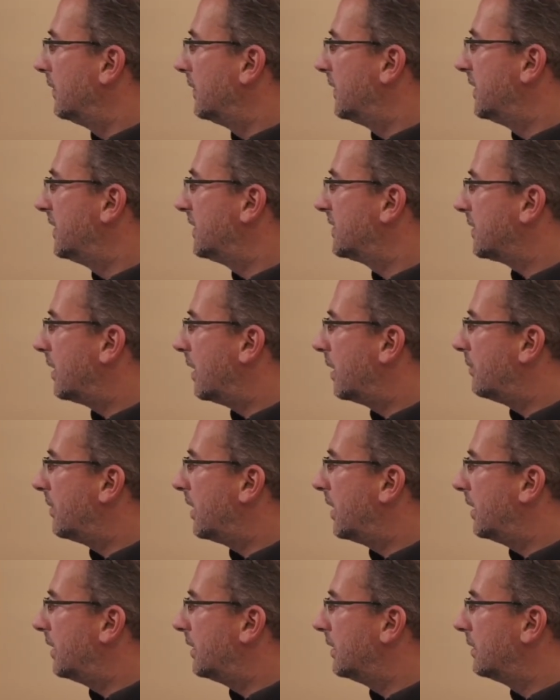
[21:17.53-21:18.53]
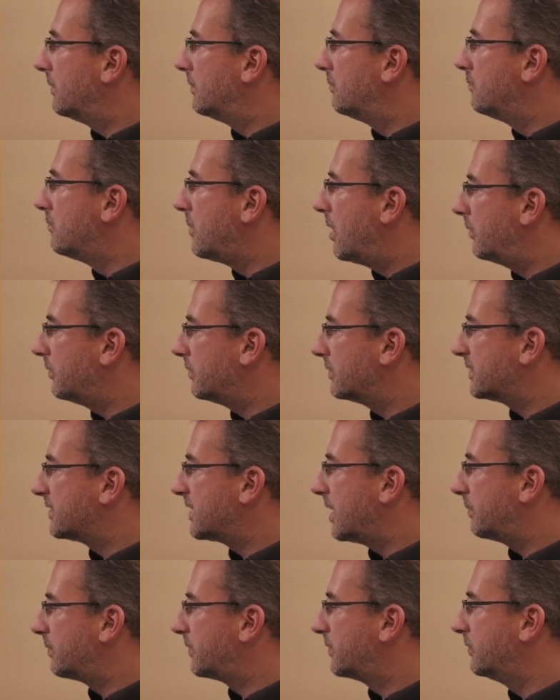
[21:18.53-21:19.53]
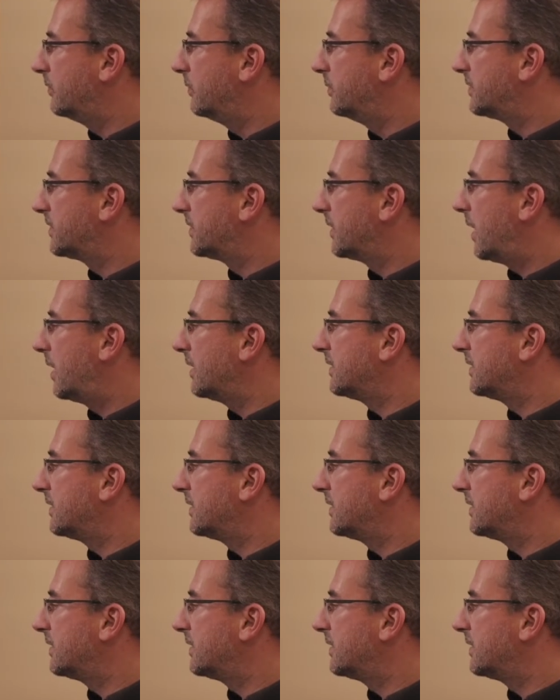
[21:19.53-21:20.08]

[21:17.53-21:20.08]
These are my mono subgroups.